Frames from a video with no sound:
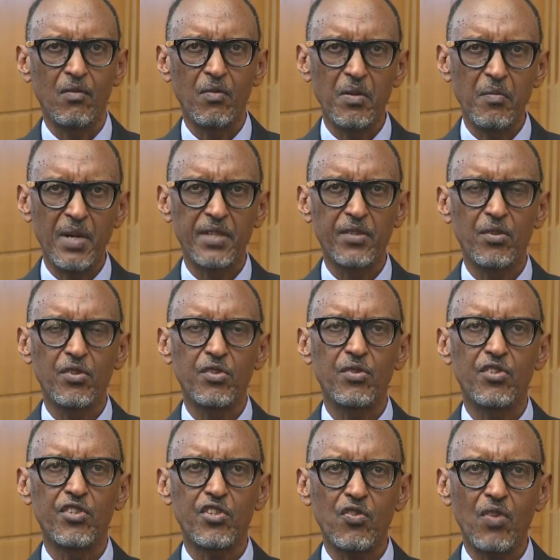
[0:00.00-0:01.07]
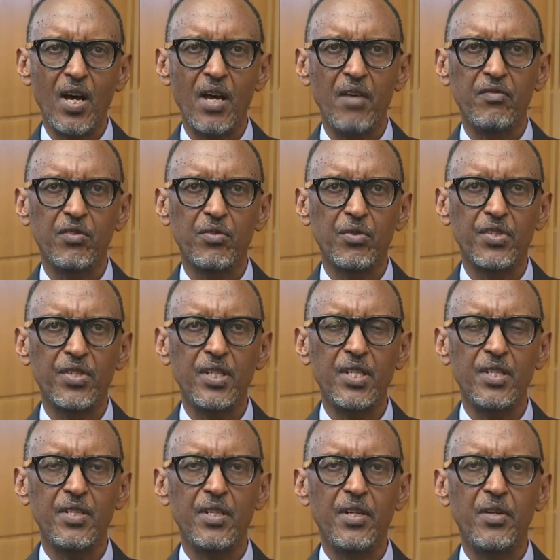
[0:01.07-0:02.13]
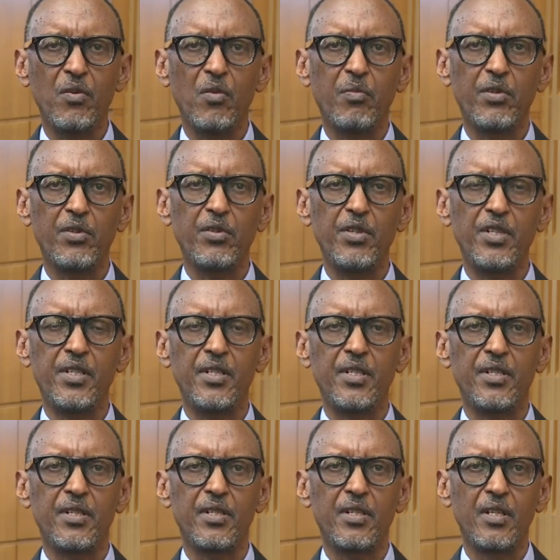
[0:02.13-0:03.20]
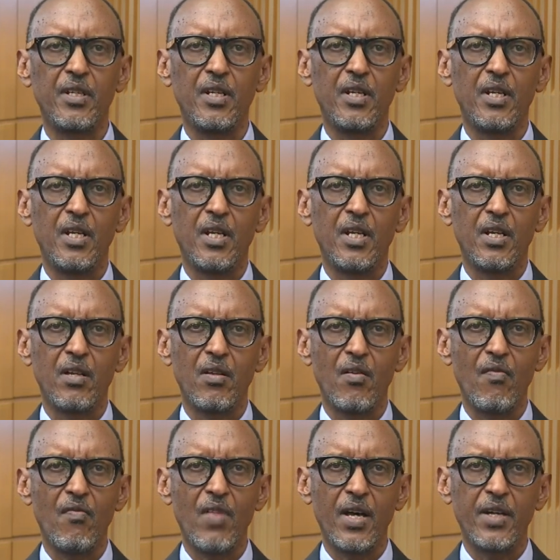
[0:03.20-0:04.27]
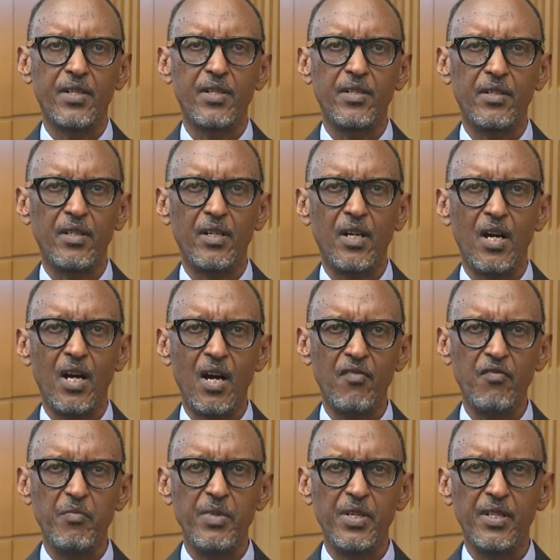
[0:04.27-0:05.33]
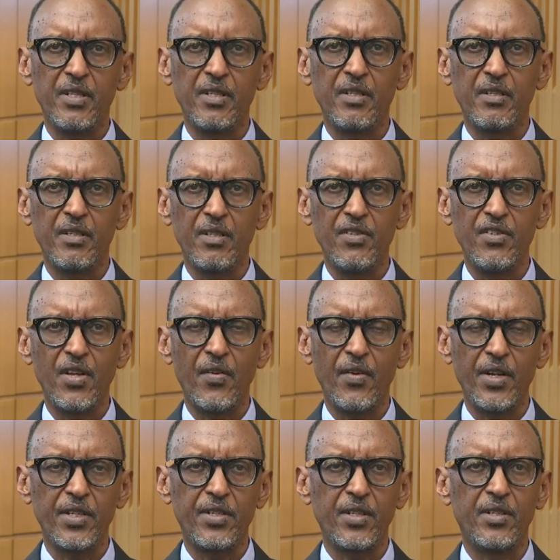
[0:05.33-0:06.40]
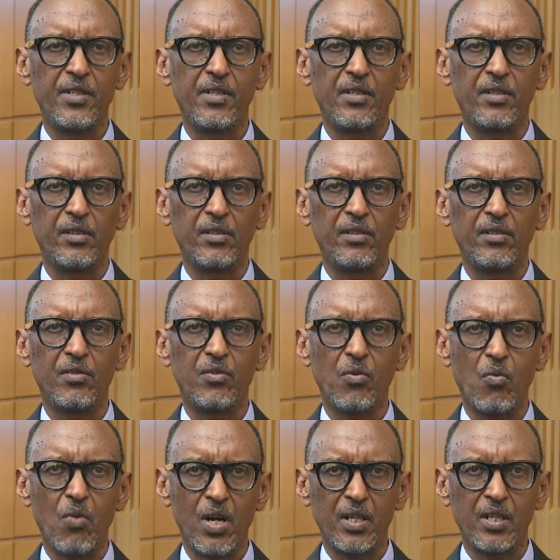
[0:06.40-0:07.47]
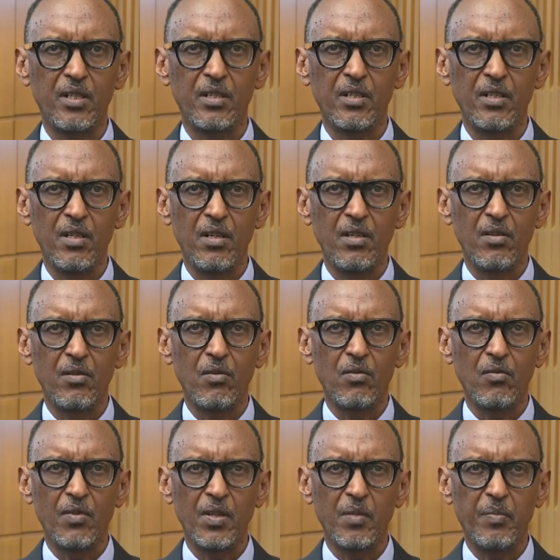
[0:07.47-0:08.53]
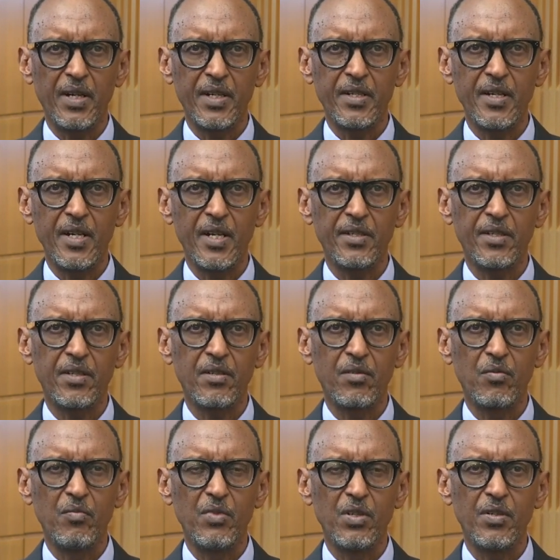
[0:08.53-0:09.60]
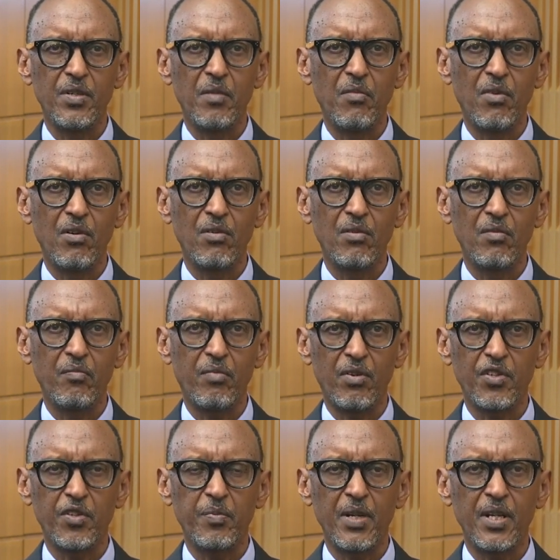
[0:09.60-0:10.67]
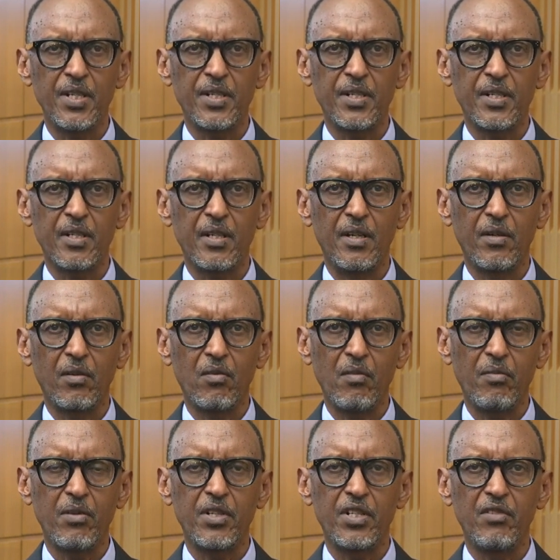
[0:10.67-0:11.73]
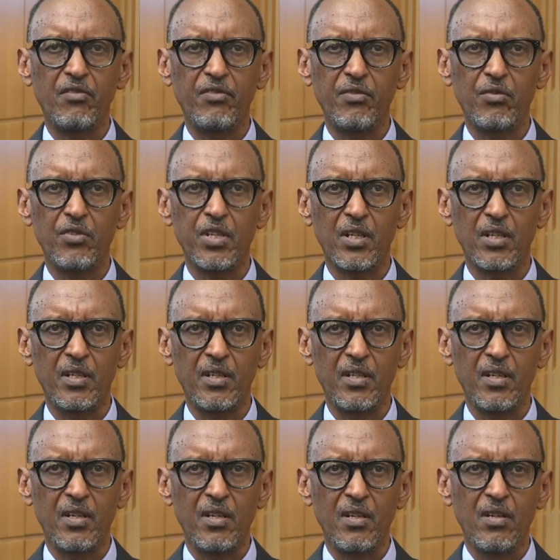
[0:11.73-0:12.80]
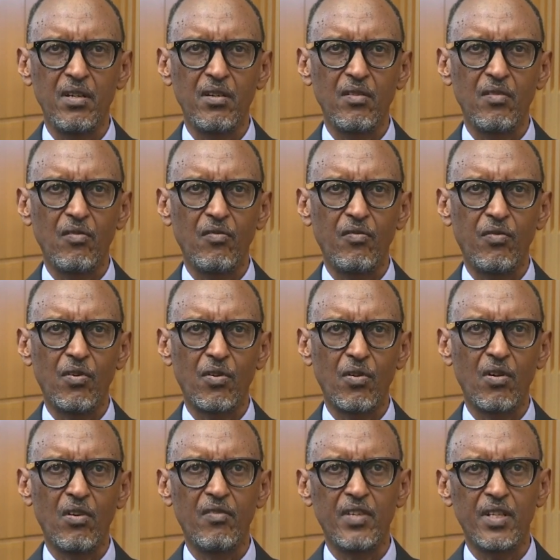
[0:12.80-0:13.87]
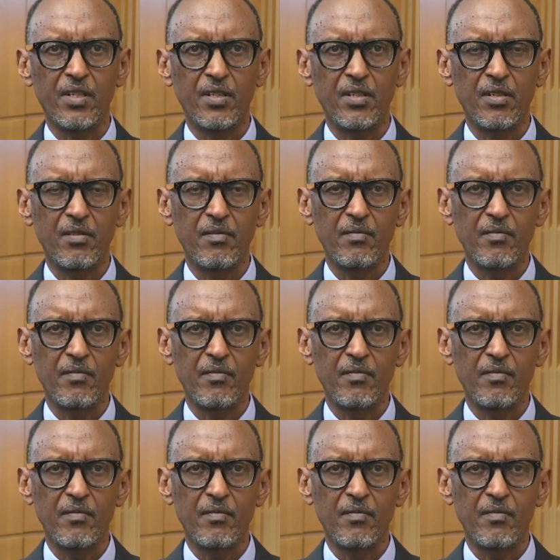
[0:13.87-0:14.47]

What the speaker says: We must also strive to seize the new opportunities that have been generated to work with the partners to build a more prosperous and cooperative future for all of us.